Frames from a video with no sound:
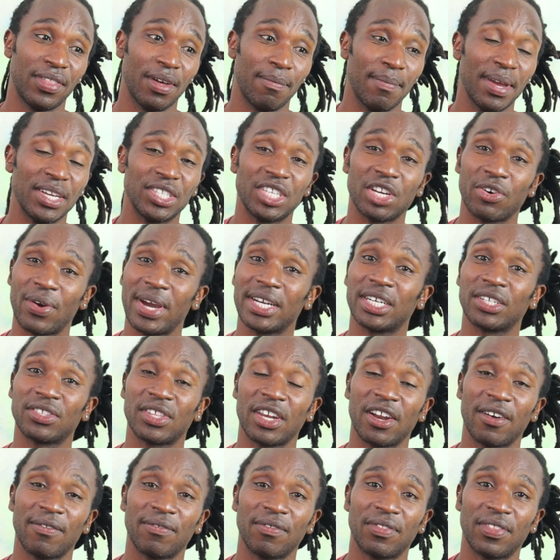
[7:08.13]
amazing writers
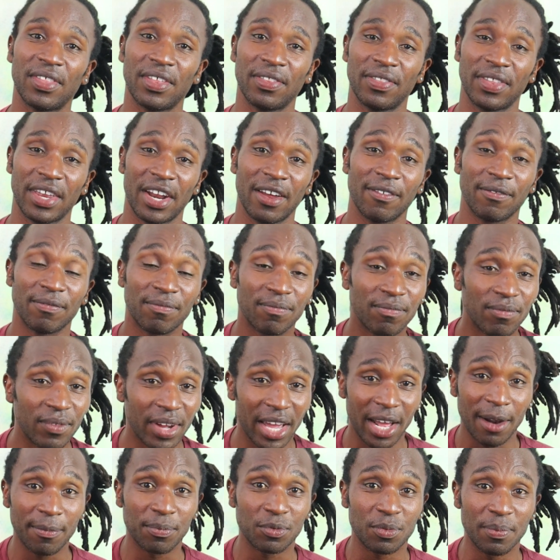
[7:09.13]
that
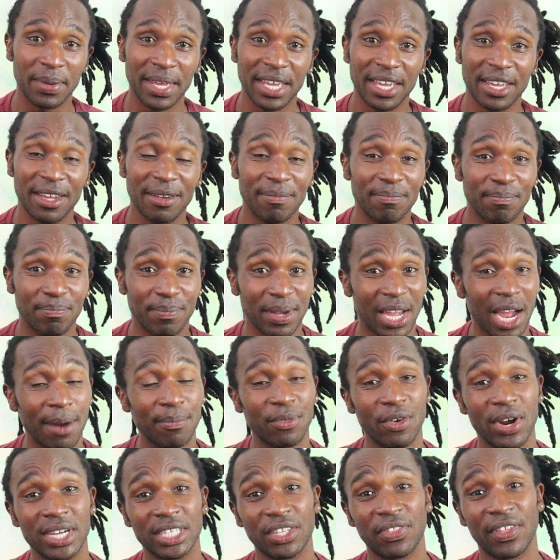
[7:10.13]
have helped me
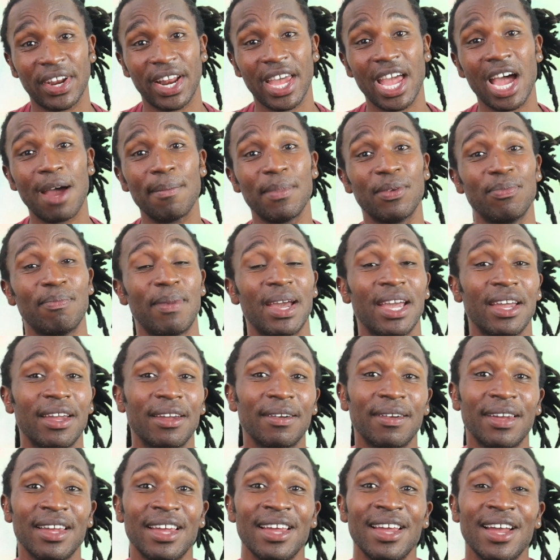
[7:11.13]
become the writer that I am, and
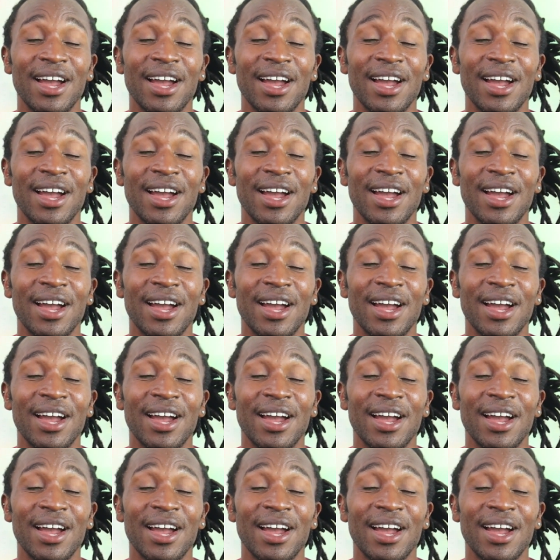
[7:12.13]
my